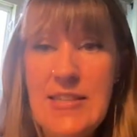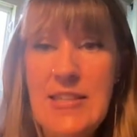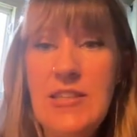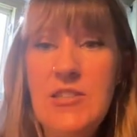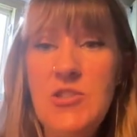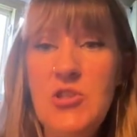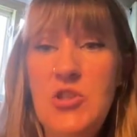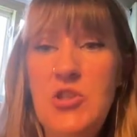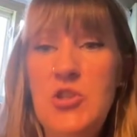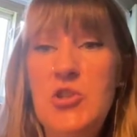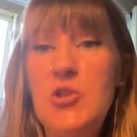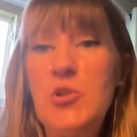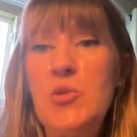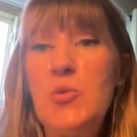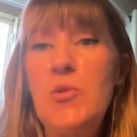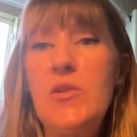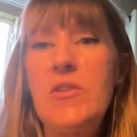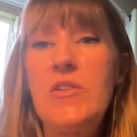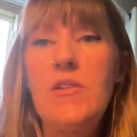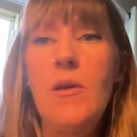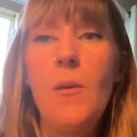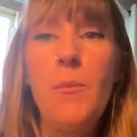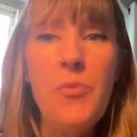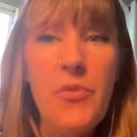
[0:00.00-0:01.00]
into
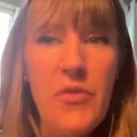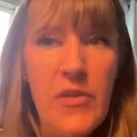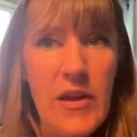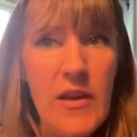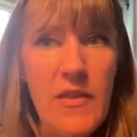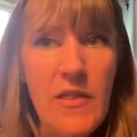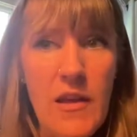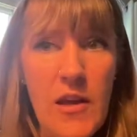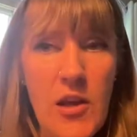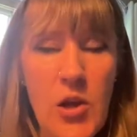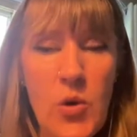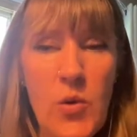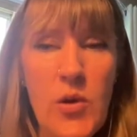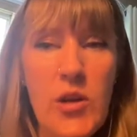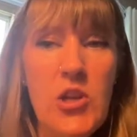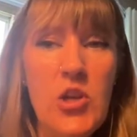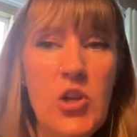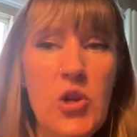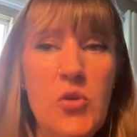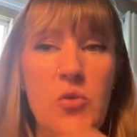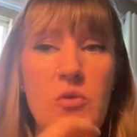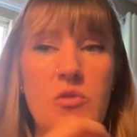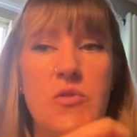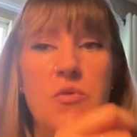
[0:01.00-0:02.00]
something that you can
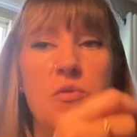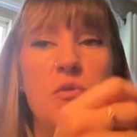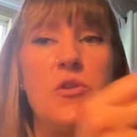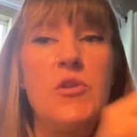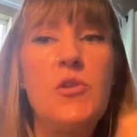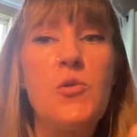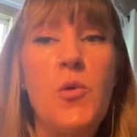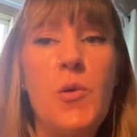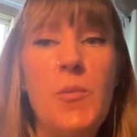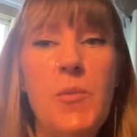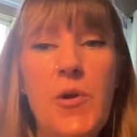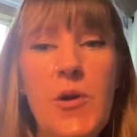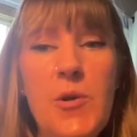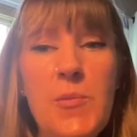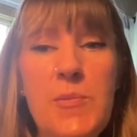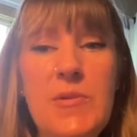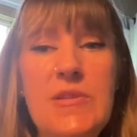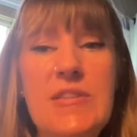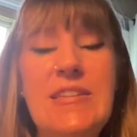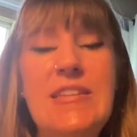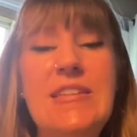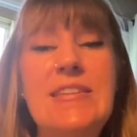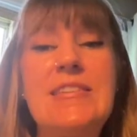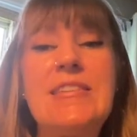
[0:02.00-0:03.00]
use for your
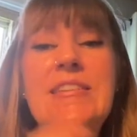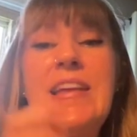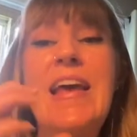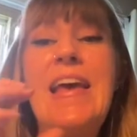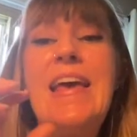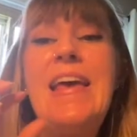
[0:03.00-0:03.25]
purposes.